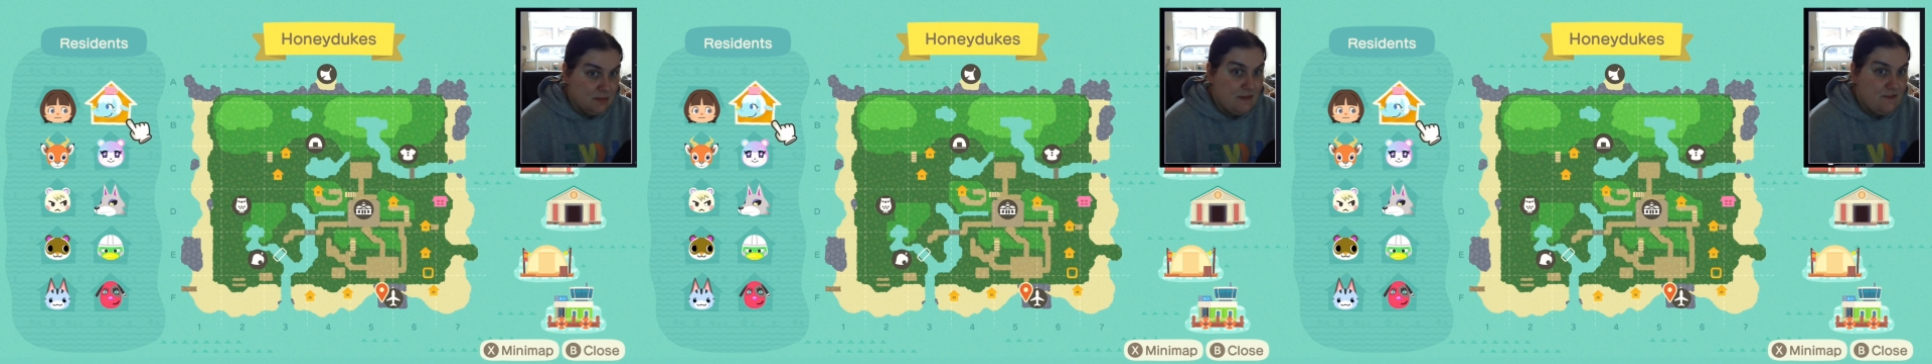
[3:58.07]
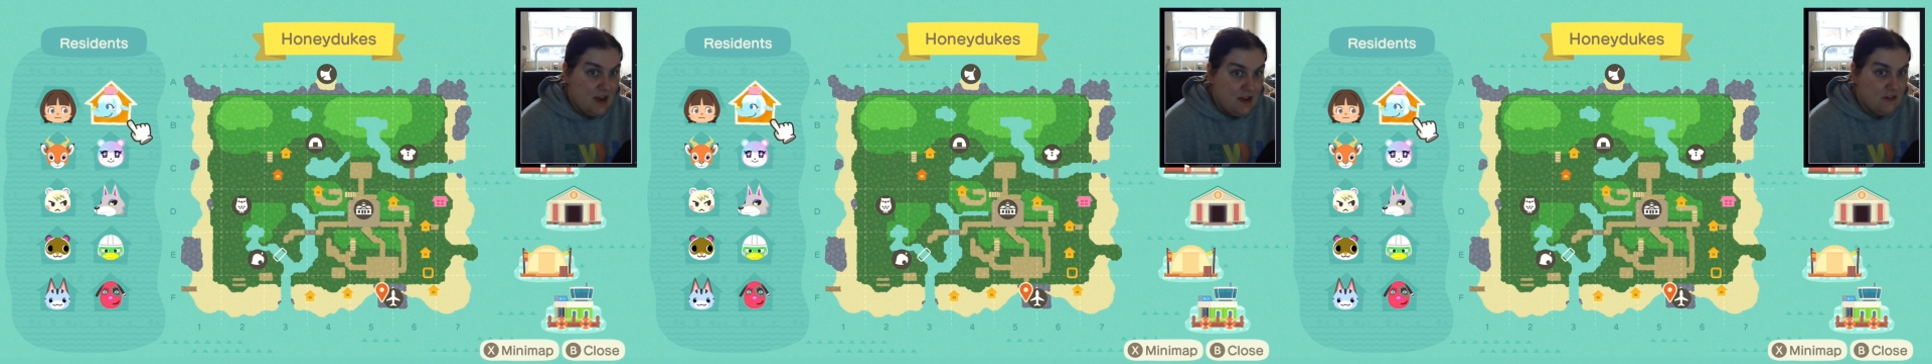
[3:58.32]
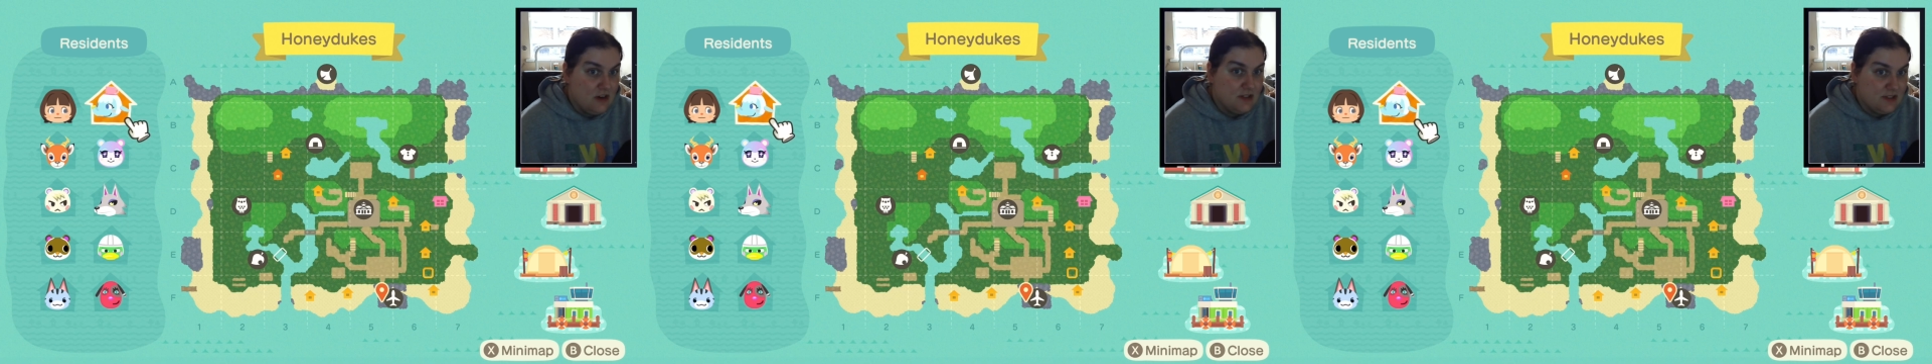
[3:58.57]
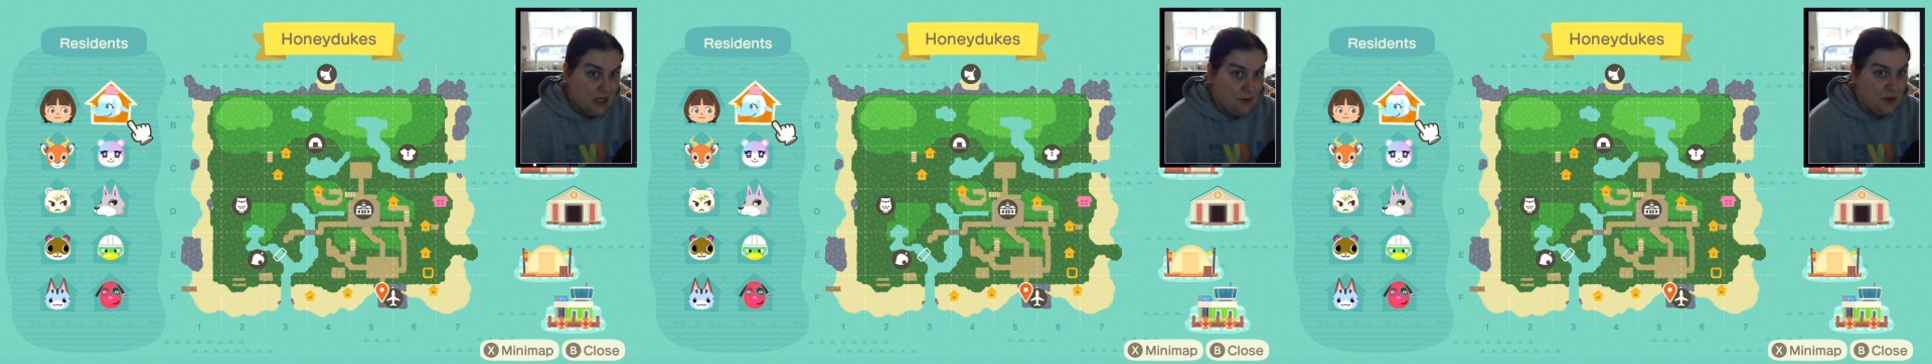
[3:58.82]
My favourite
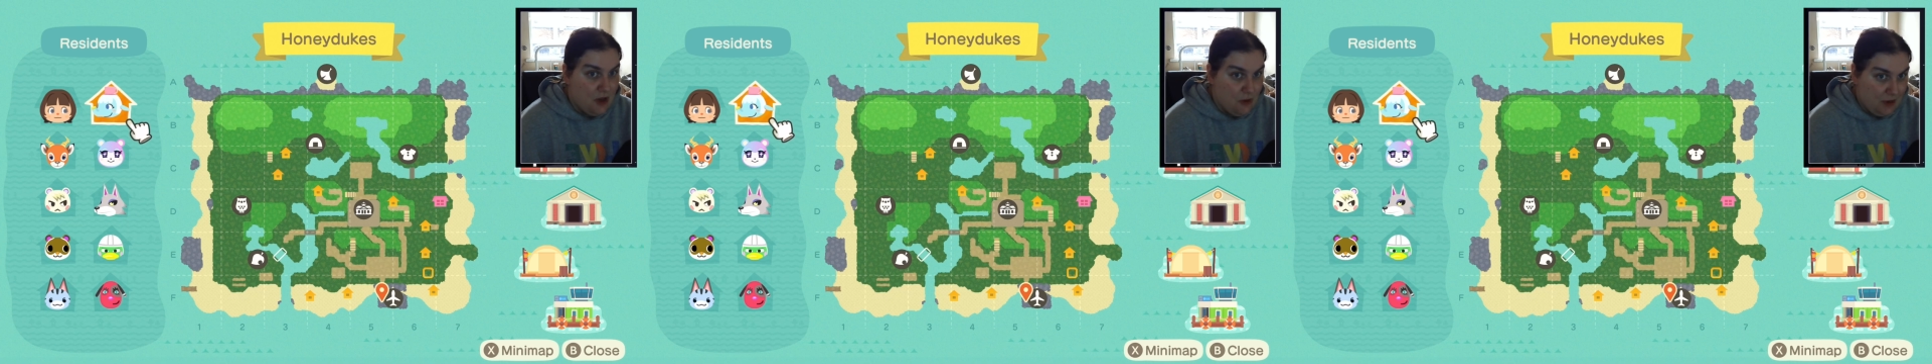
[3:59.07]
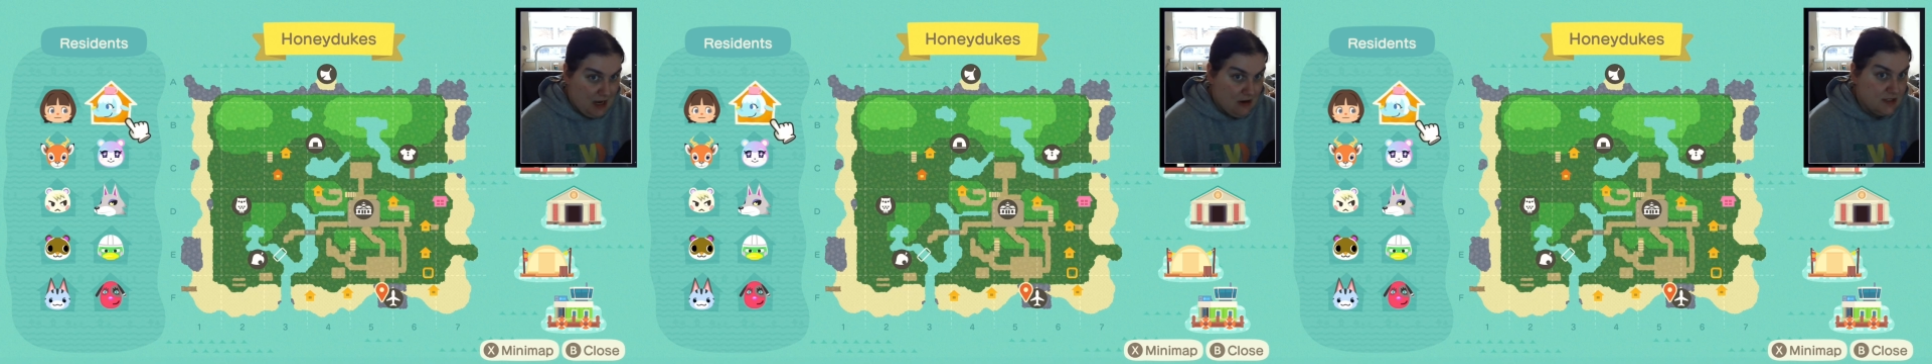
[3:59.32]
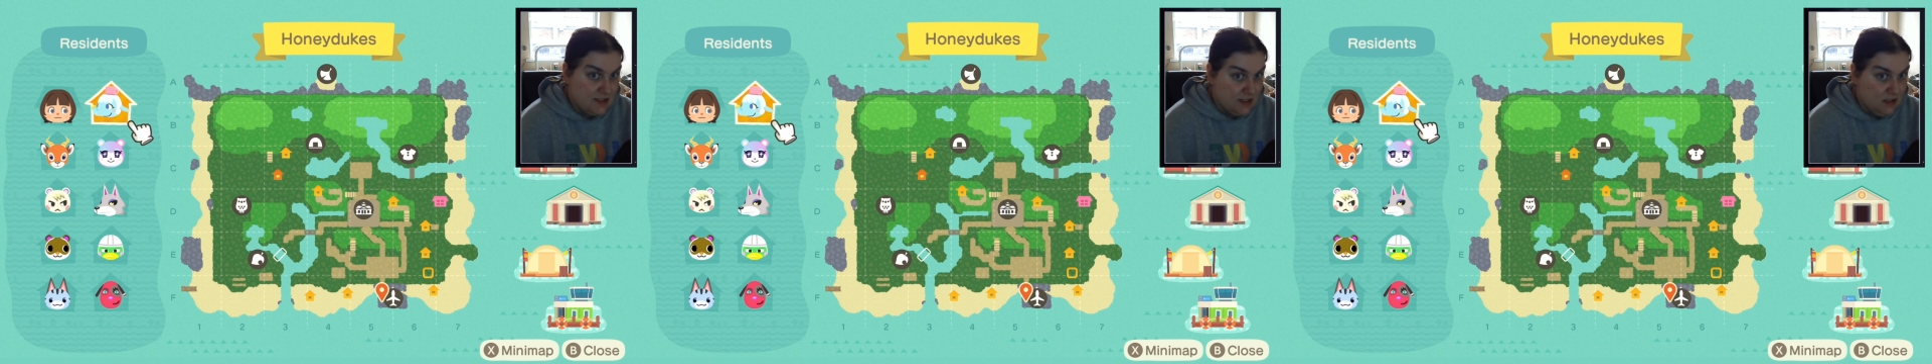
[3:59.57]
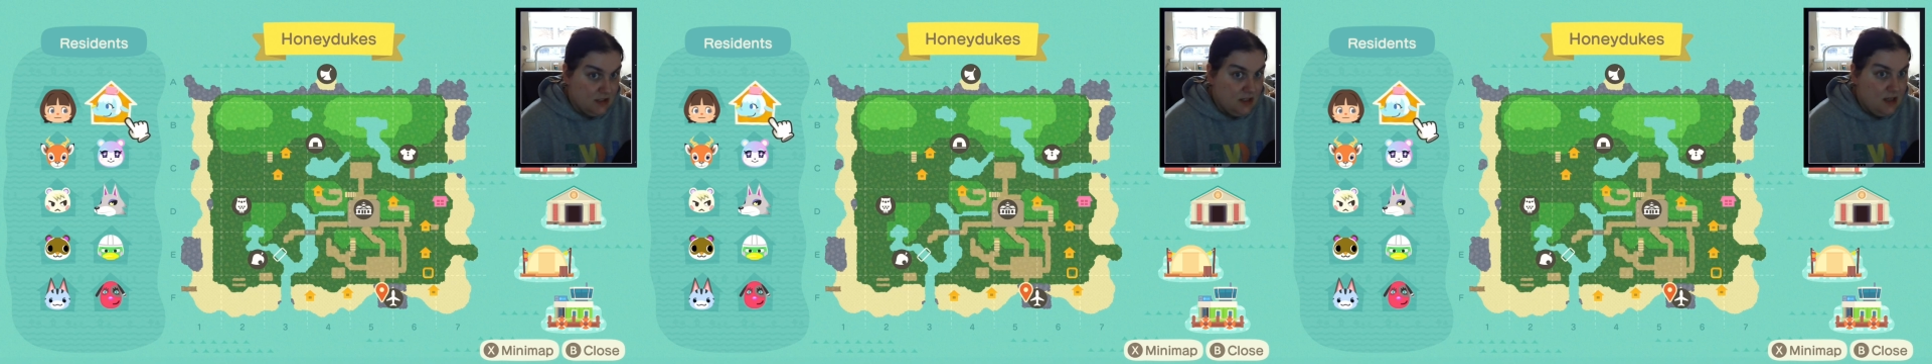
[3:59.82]
Sanrio character.